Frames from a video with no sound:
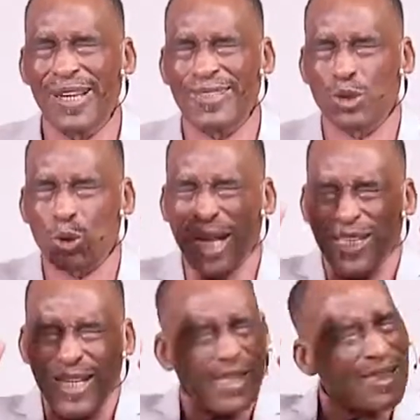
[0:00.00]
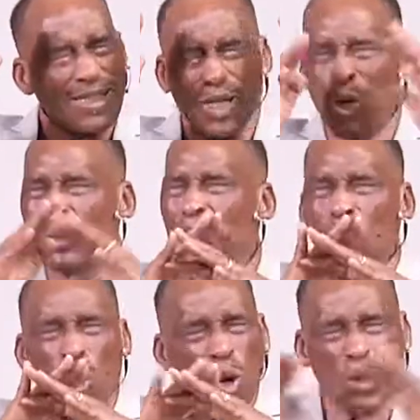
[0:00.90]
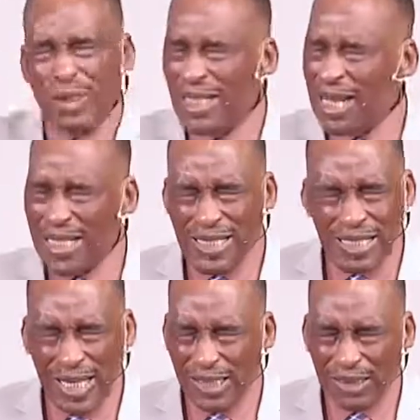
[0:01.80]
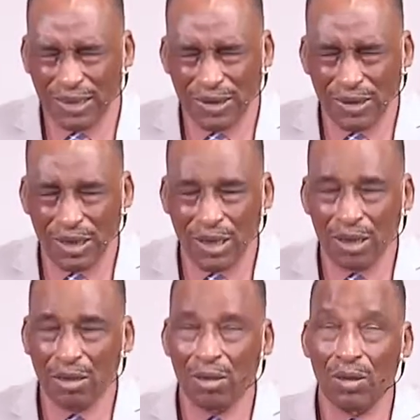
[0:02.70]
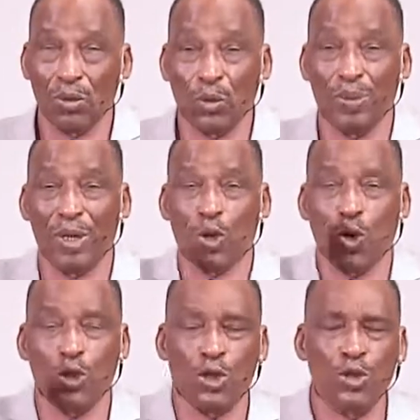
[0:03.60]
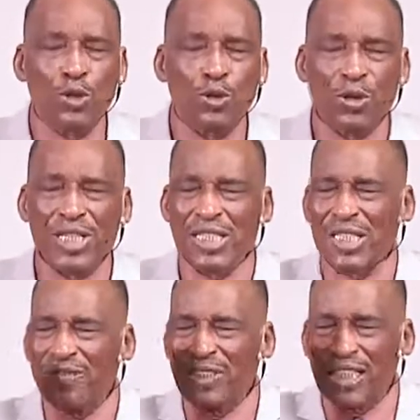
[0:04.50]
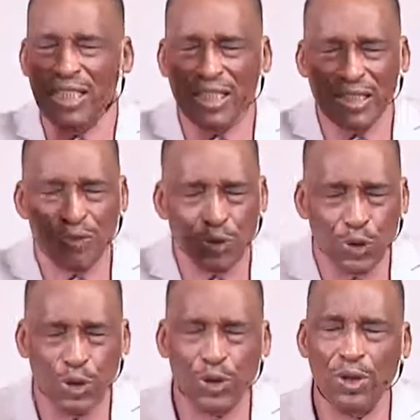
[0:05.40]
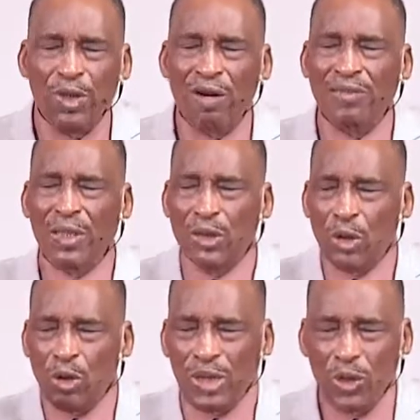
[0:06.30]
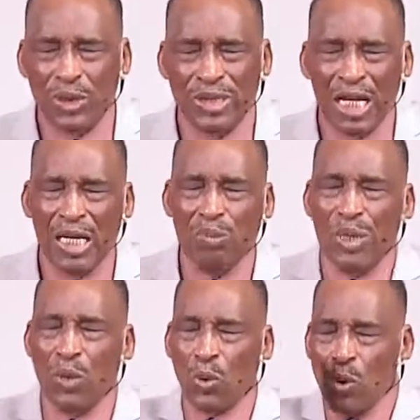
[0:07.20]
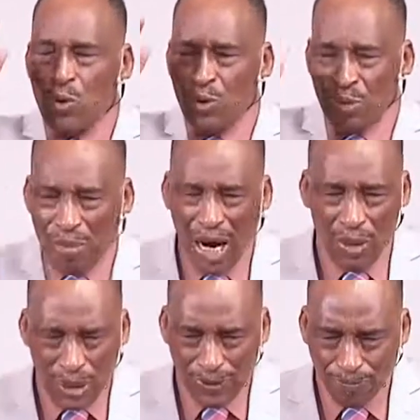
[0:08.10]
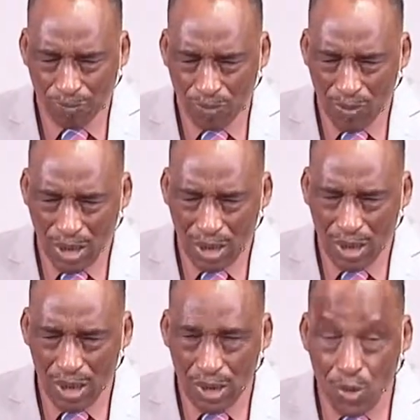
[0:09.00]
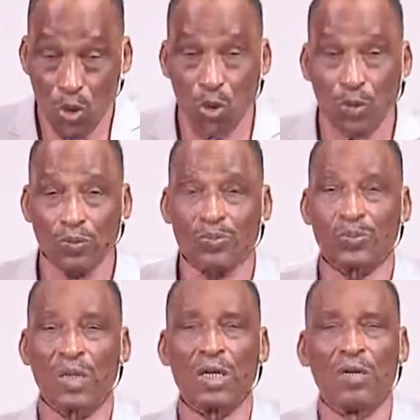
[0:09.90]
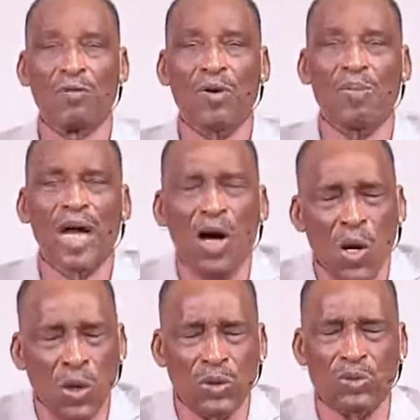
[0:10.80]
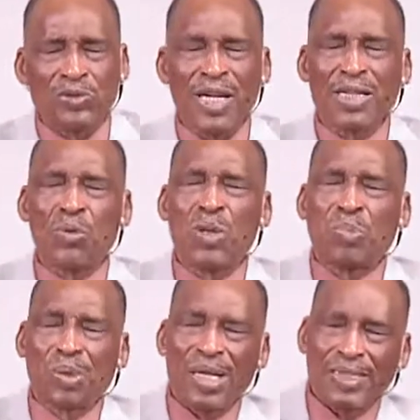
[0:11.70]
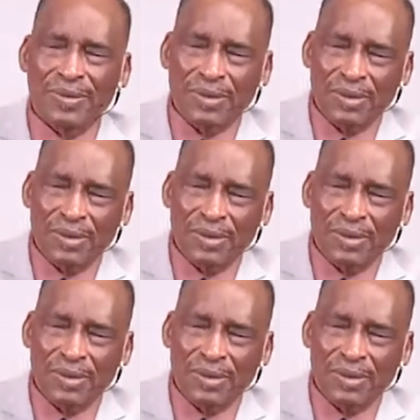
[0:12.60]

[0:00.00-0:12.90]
so that in all the last days we may continue to receive the effusion of the Holy Ghost and be closed with power. So from now on, Father, we pray